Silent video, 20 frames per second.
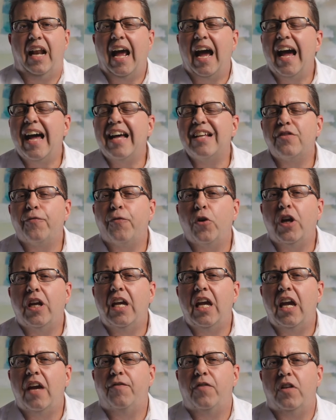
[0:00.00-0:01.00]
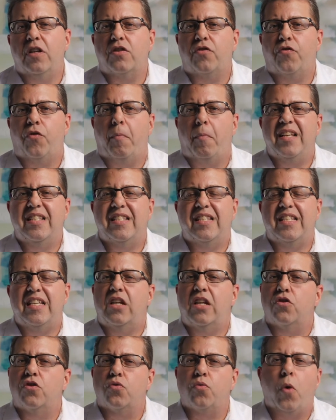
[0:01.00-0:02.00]
I ask forgiveness for my
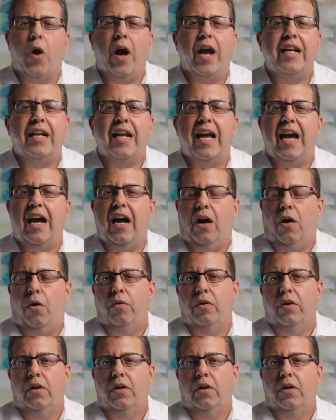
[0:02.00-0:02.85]
sins right now.